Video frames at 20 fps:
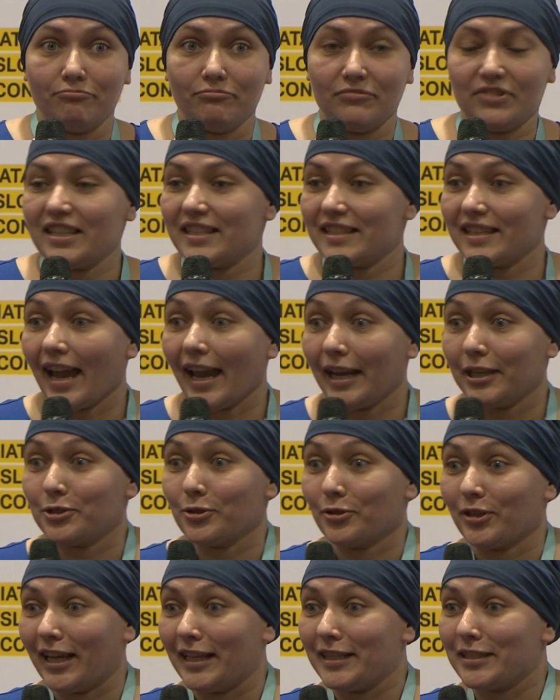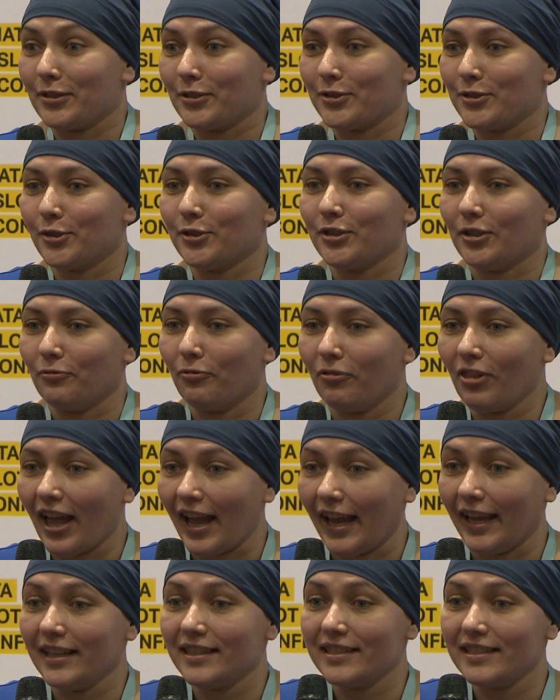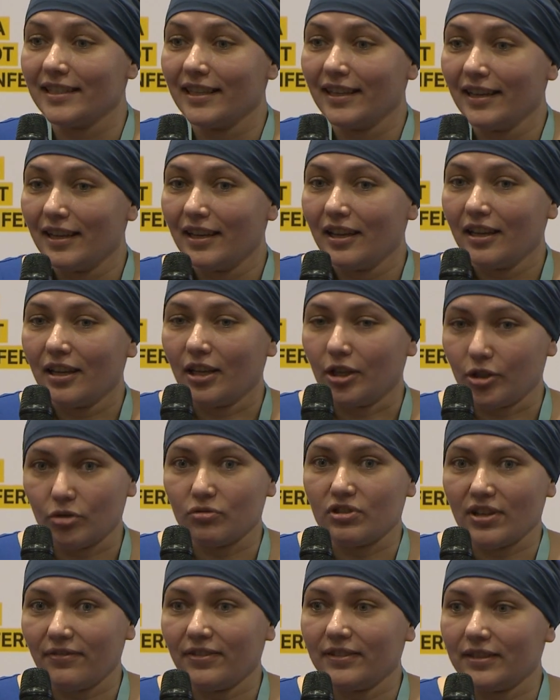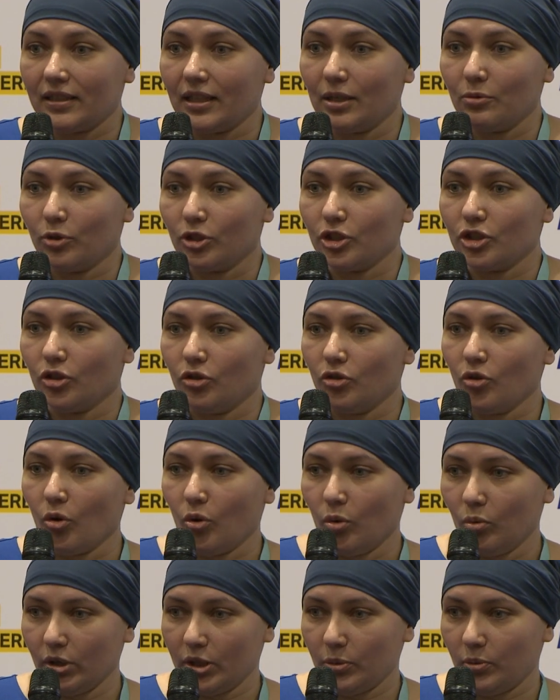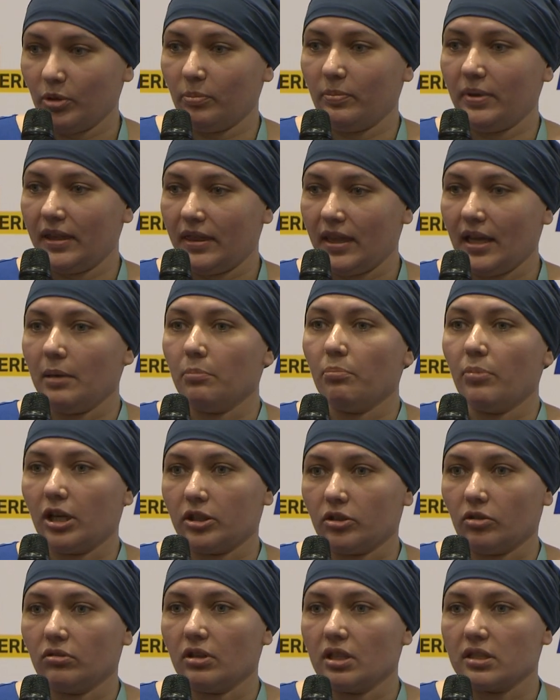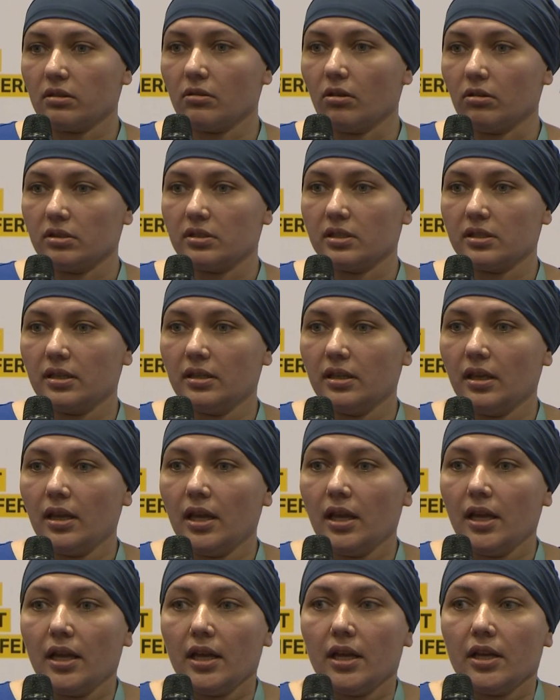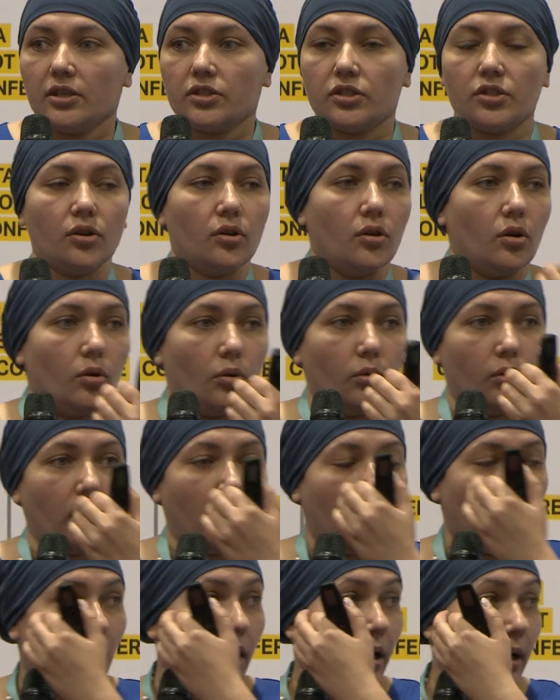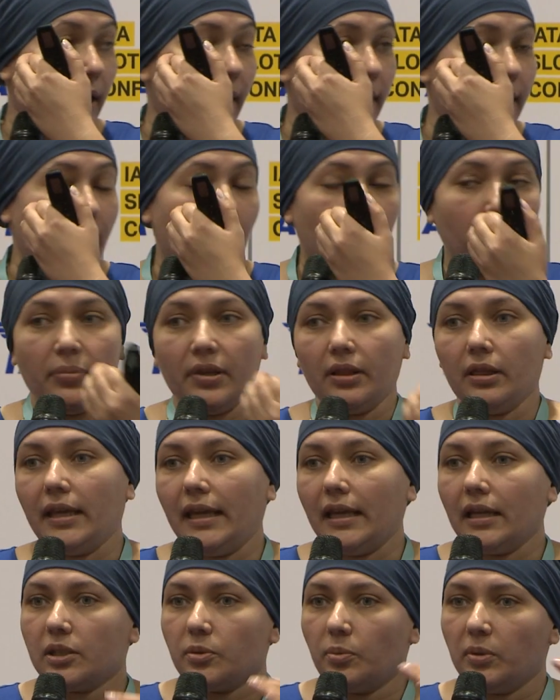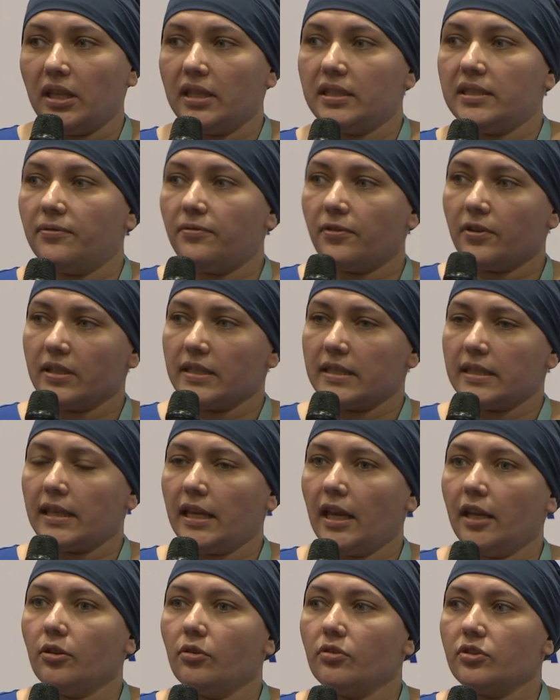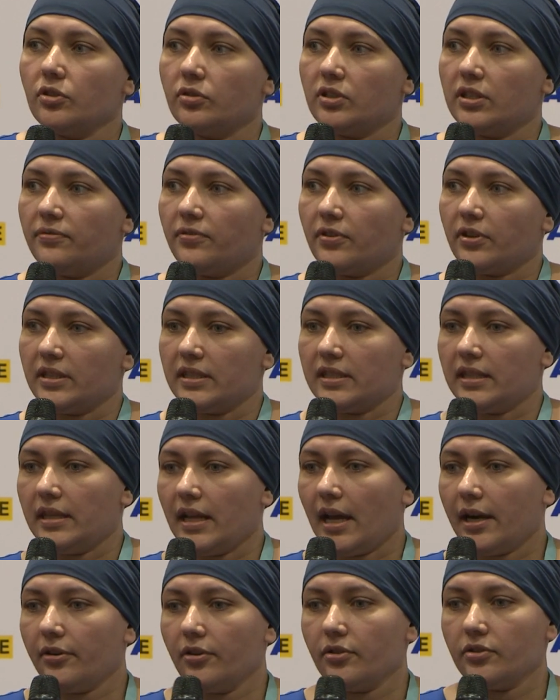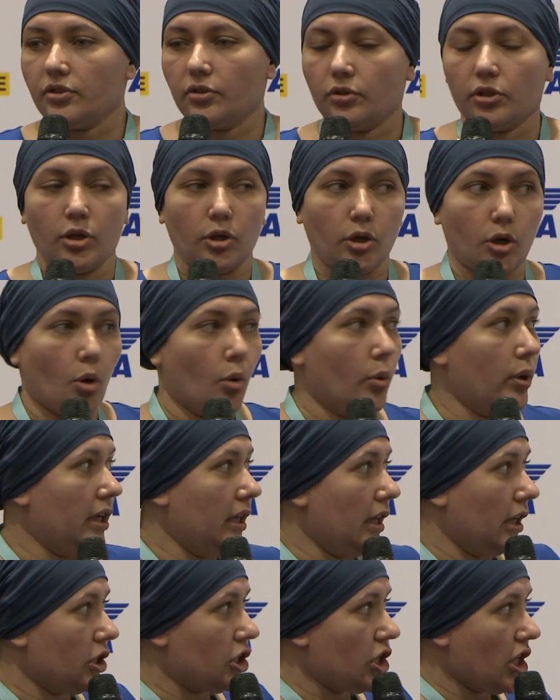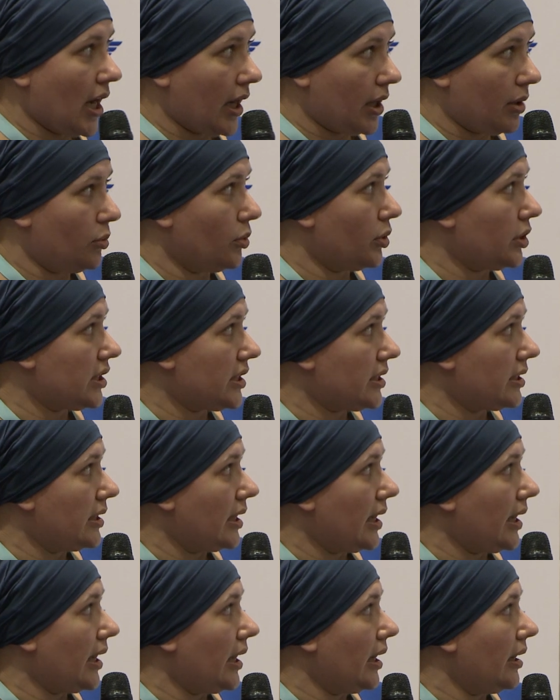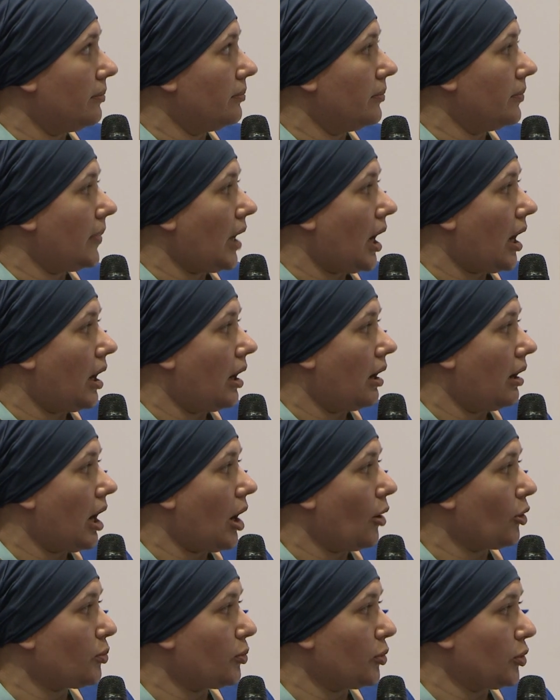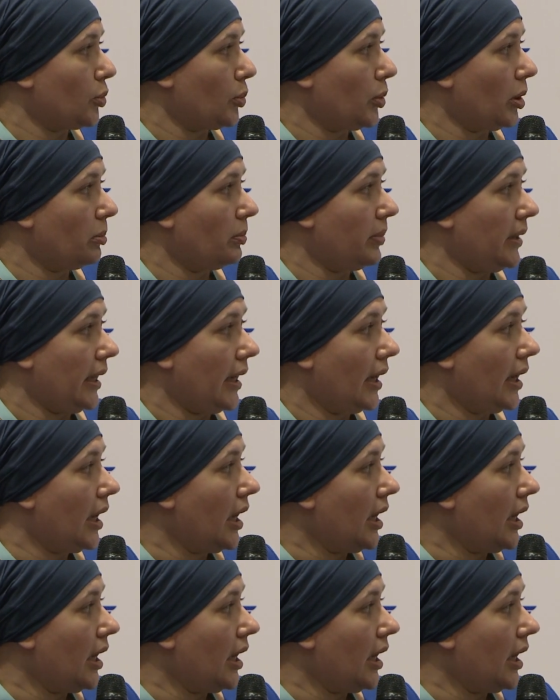decide to cancel certain flights, and you definitely want to know what will be the impact on the slots. So it can be linked with the different schedules or different scenarios. You can go in and check what the output will be.